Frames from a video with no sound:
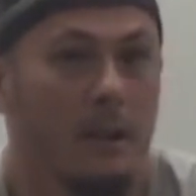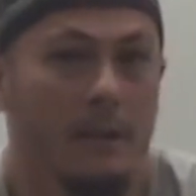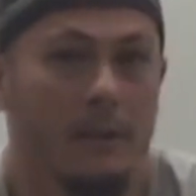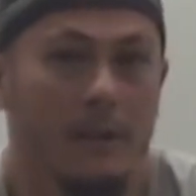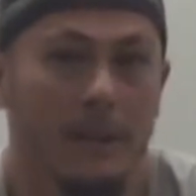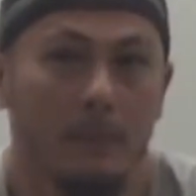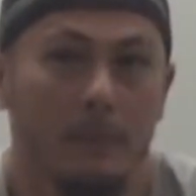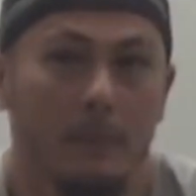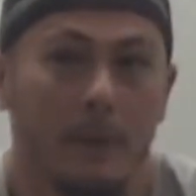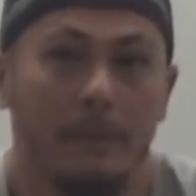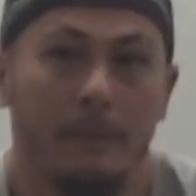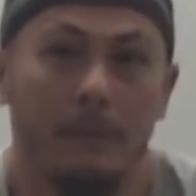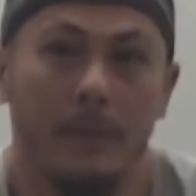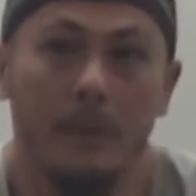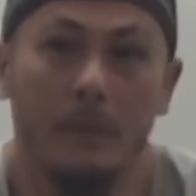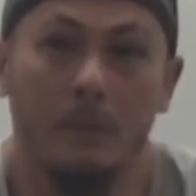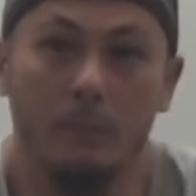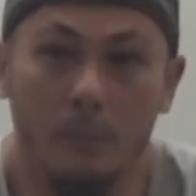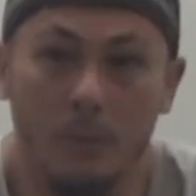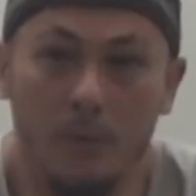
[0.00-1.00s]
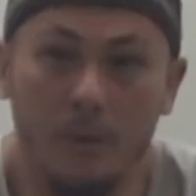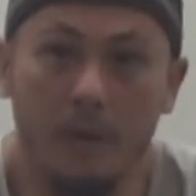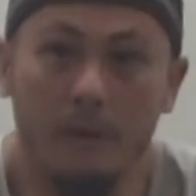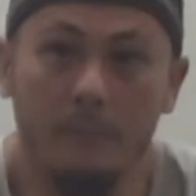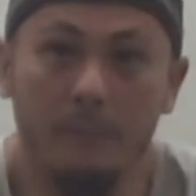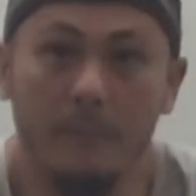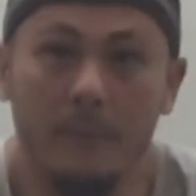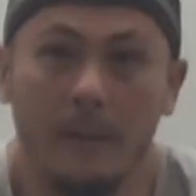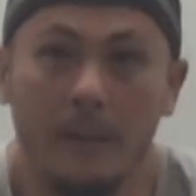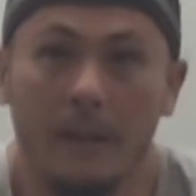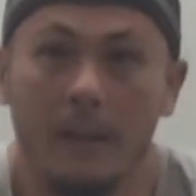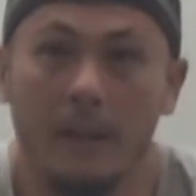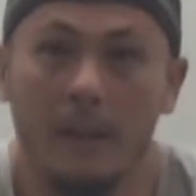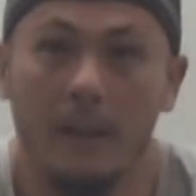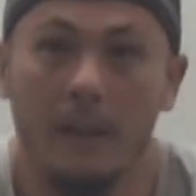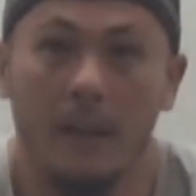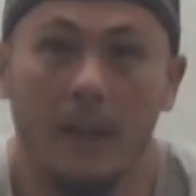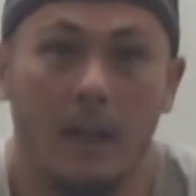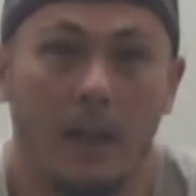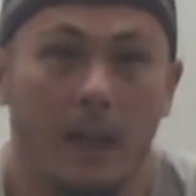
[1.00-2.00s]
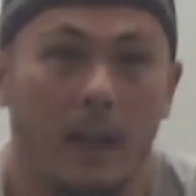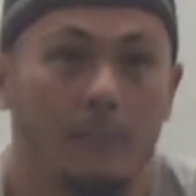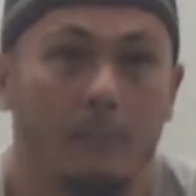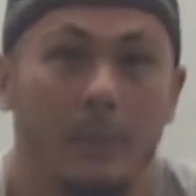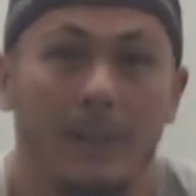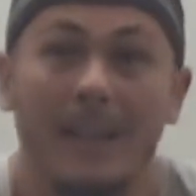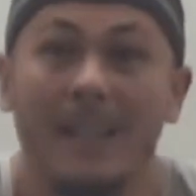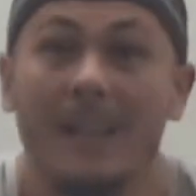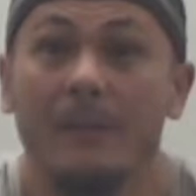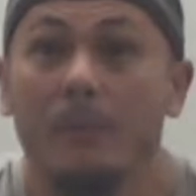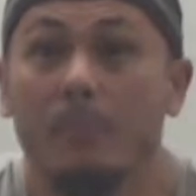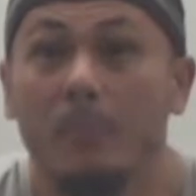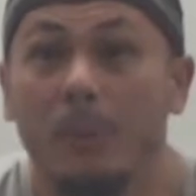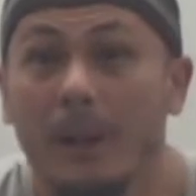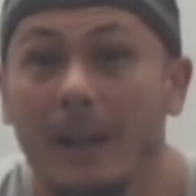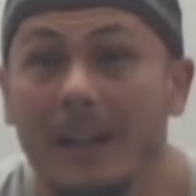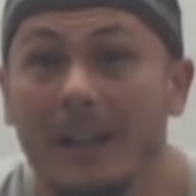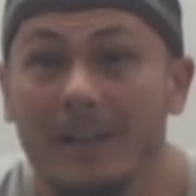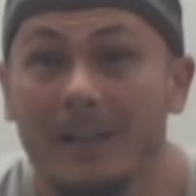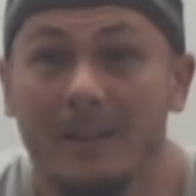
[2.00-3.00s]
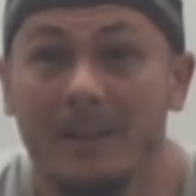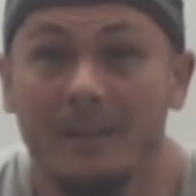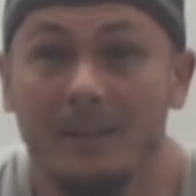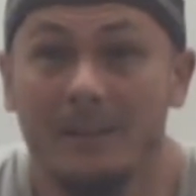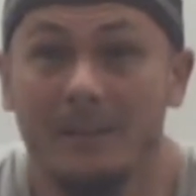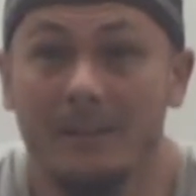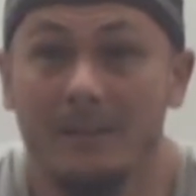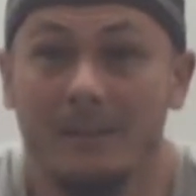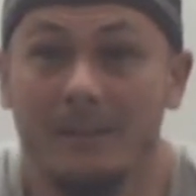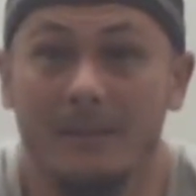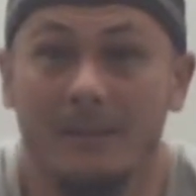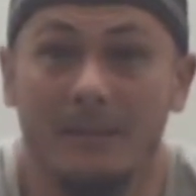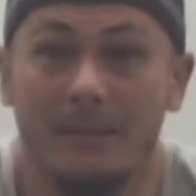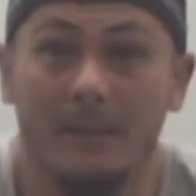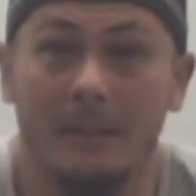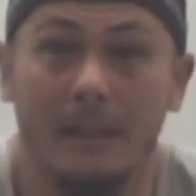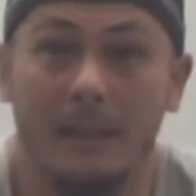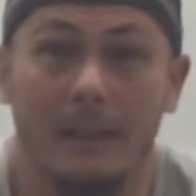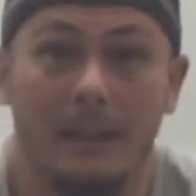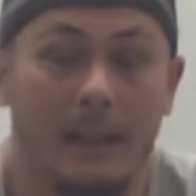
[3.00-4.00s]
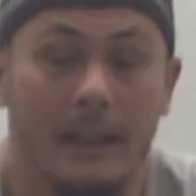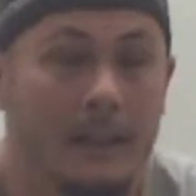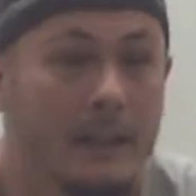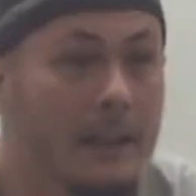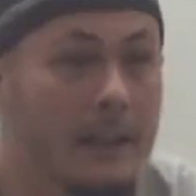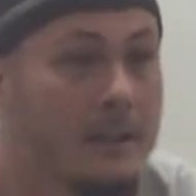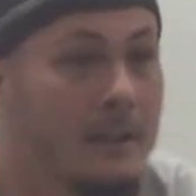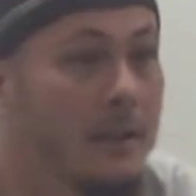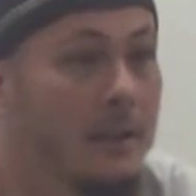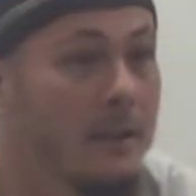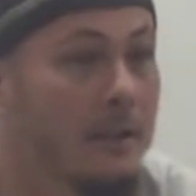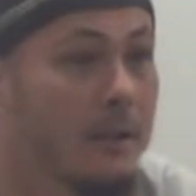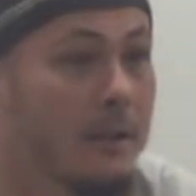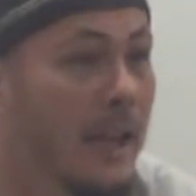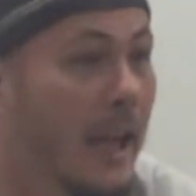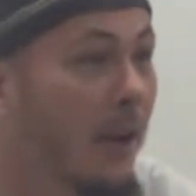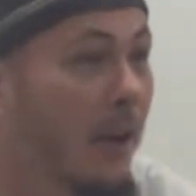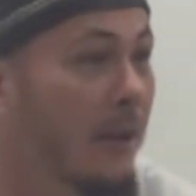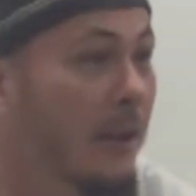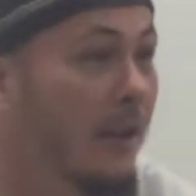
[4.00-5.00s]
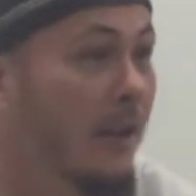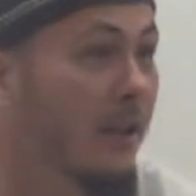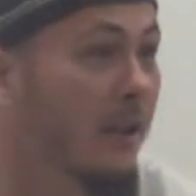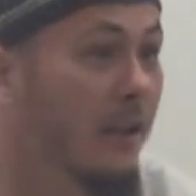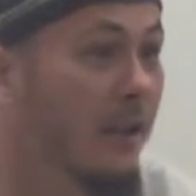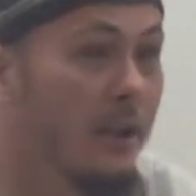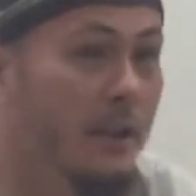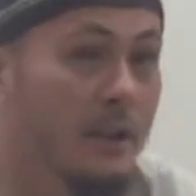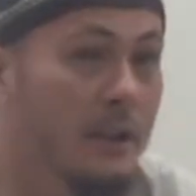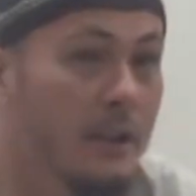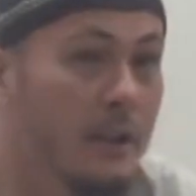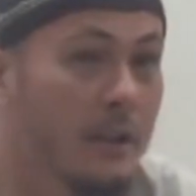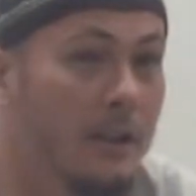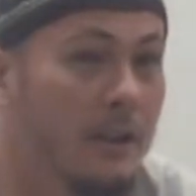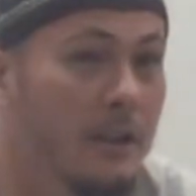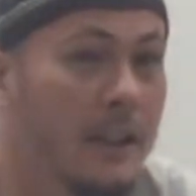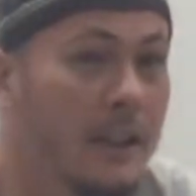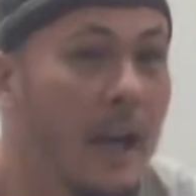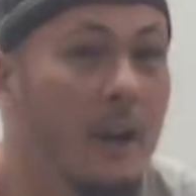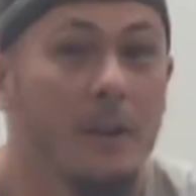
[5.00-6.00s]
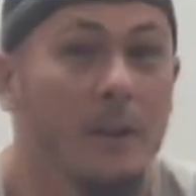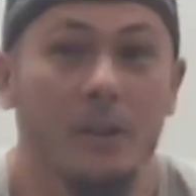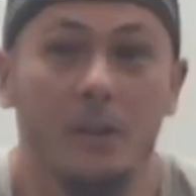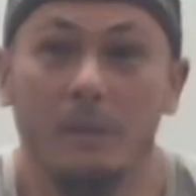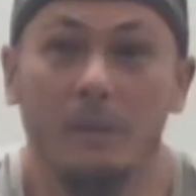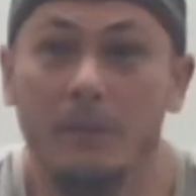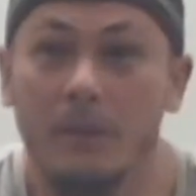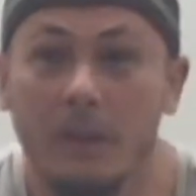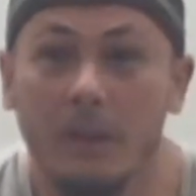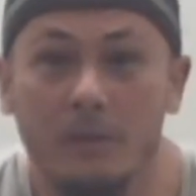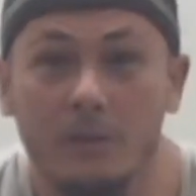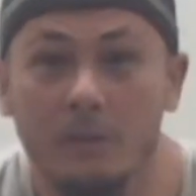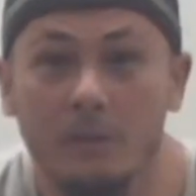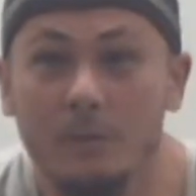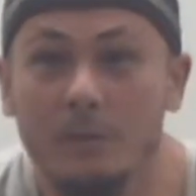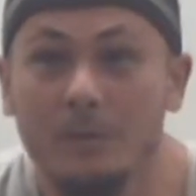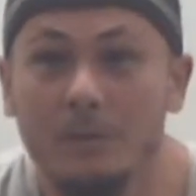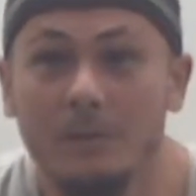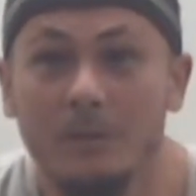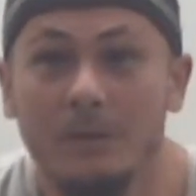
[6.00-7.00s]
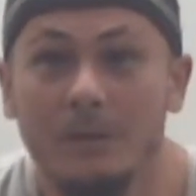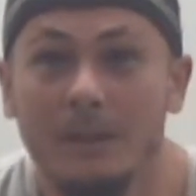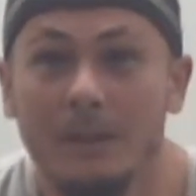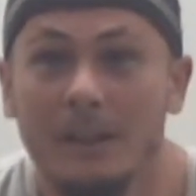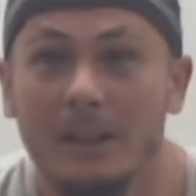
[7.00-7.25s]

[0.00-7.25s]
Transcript: Some of my friends were Muslim, but they never prayed. and they didn't carry the character of the Rasul.